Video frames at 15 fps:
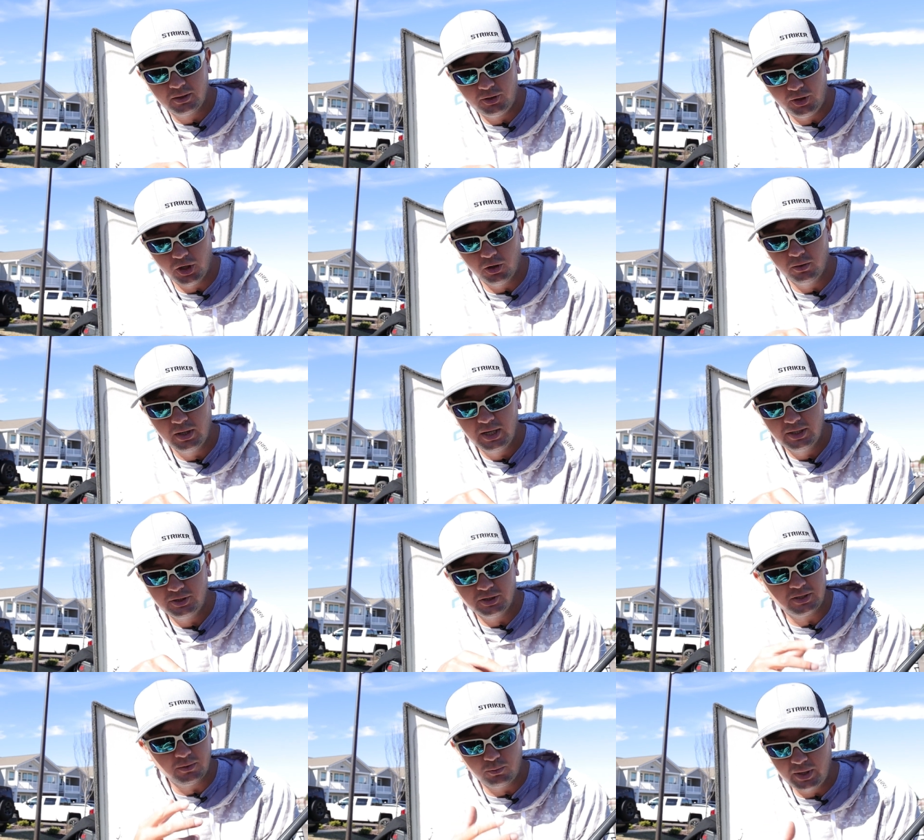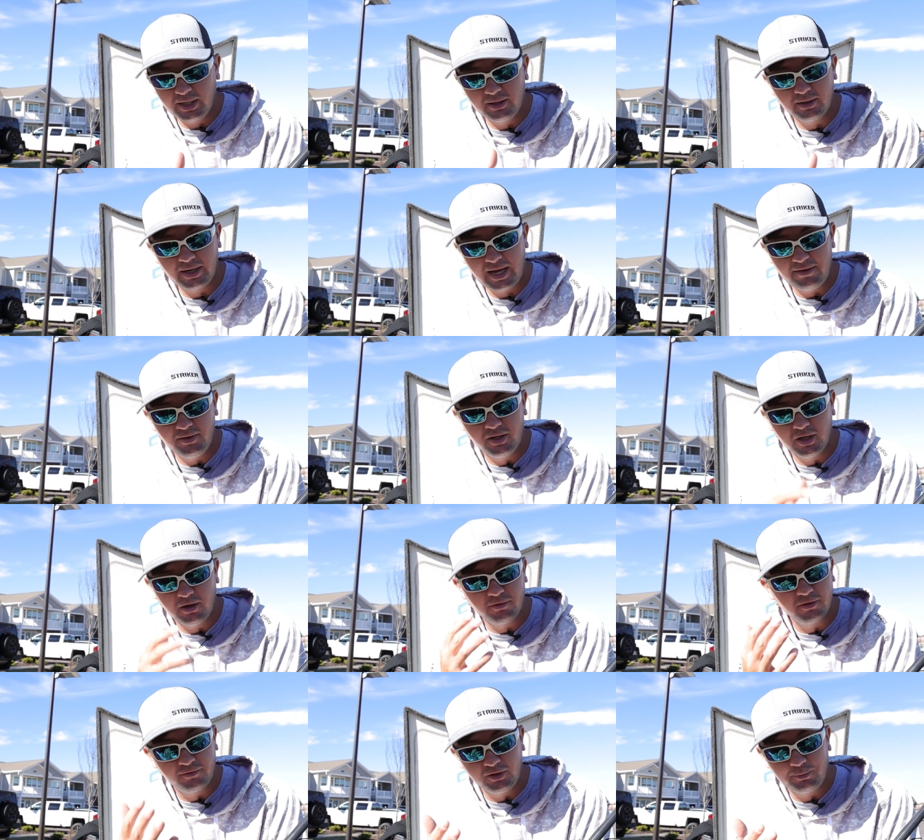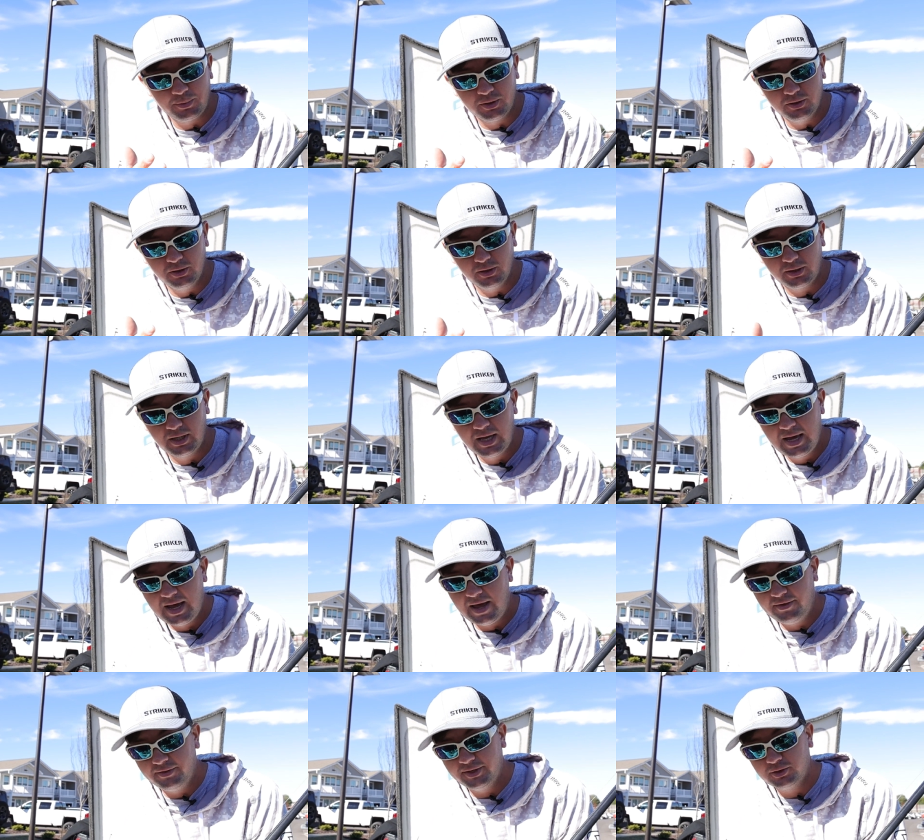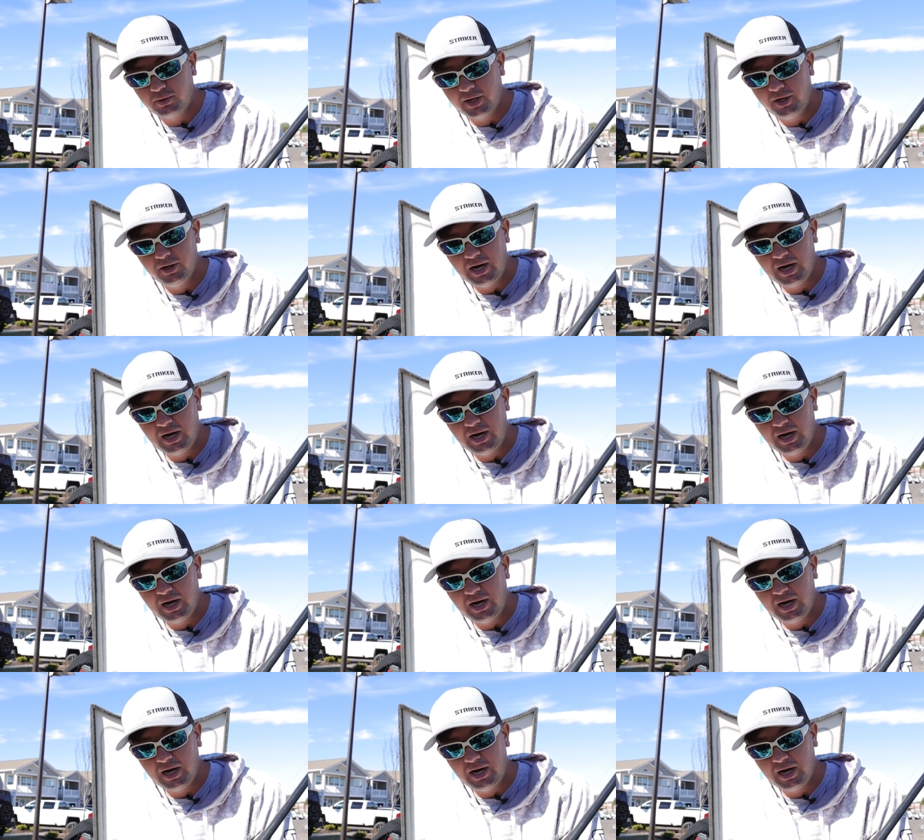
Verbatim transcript: you know, just a regular heavy cover flipping hook. And then this right